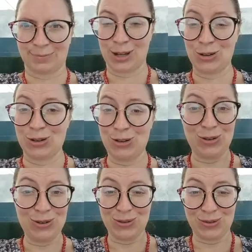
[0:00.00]

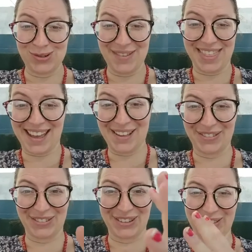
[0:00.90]
knew that
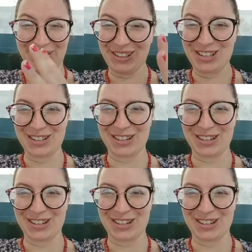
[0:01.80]
for the future,